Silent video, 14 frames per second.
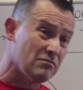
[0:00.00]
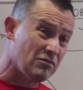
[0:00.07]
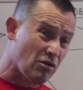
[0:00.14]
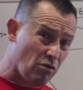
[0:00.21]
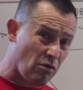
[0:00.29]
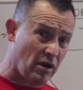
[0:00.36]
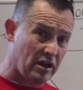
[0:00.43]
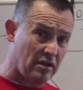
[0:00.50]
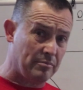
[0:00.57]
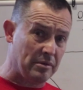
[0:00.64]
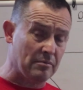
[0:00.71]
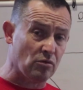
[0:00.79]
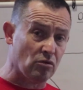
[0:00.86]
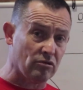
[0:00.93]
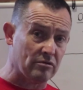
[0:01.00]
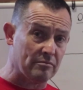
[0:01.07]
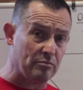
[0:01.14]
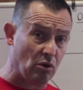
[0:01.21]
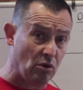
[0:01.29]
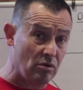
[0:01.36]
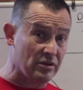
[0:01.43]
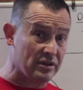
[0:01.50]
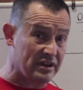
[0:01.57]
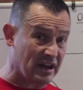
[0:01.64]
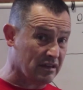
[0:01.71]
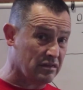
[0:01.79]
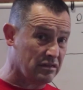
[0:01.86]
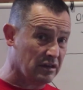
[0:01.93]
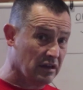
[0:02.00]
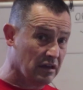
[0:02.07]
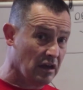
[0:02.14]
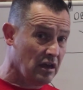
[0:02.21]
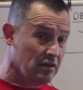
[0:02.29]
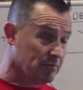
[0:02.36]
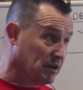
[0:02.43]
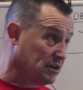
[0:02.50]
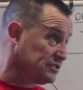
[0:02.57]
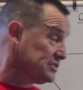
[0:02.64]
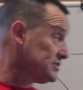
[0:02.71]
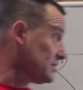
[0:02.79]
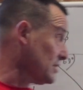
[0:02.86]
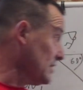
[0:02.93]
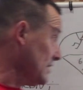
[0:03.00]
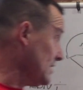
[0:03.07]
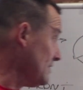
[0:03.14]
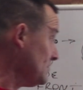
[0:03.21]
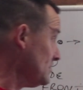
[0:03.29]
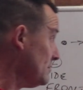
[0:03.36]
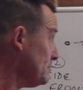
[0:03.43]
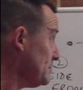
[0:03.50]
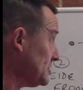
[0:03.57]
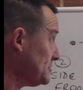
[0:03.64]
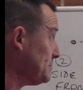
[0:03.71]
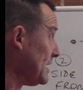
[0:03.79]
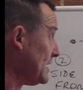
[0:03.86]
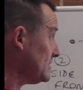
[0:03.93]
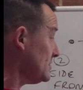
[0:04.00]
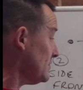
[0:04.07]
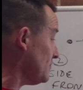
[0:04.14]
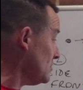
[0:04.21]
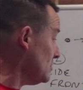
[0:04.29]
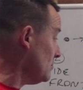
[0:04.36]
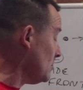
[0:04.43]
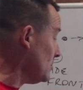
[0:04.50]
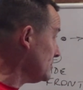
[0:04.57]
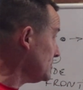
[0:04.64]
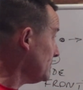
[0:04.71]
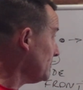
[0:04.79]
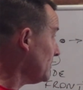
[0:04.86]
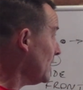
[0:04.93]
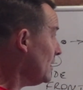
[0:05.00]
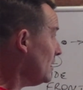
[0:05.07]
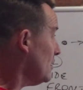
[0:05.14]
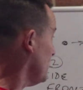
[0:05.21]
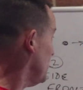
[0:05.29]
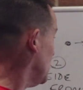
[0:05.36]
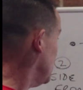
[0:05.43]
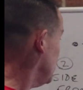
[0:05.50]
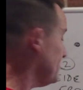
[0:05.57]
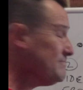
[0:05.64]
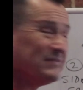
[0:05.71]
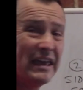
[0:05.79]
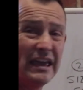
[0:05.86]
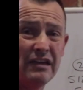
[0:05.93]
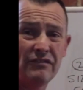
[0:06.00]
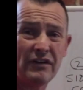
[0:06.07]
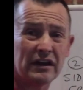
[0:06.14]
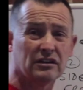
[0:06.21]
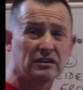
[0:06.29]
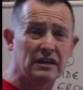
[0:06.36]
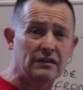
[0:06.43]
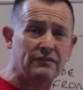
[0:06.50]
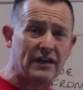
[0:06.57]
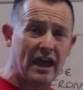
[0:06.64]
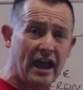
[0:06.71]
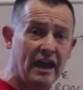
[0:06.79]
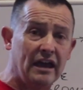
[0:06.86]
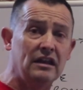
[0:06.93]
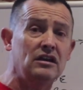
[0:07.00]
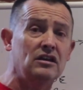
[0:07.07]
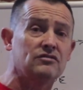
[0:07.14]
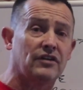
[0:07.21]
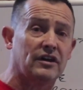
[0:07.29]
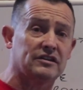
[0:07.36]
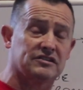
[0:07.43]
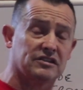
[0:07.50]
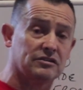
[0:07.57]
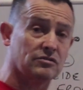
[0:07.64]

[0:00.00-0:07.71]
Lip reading: Quite a bit more important, I think, because it's going to give you the perspective that you want. But if I could give any advice at